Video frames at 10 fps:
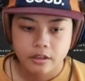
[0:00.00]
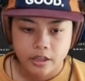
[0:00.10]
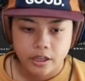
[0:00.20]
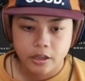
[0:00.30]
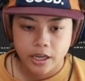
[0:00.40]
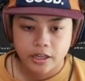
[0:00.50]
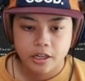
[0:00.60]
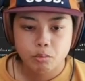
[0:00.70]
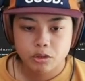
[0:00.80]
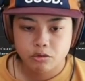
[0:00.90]
You ended
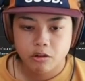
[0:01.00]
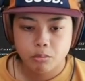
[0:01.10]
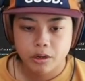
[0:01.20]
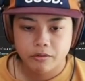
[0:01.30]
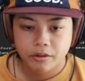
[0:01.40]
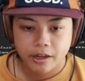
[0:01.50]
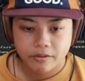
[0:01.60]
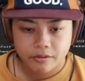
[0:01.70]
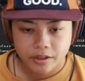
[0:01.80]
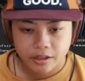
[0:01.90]
up with
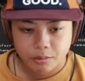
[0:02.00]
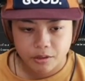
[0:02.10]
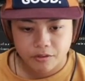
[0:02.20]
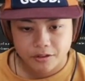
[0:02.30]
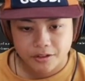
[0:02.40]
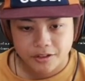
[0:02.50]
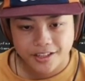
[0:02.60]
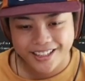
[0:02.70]
12.5. I'm confused.